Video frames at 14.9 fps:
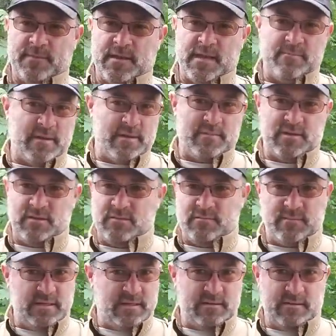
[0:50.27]
and maybe
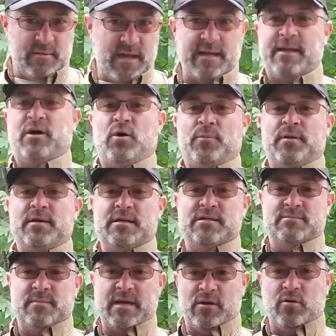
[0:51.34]
it might help
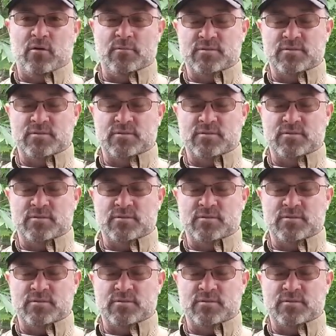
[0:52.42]
is my goal.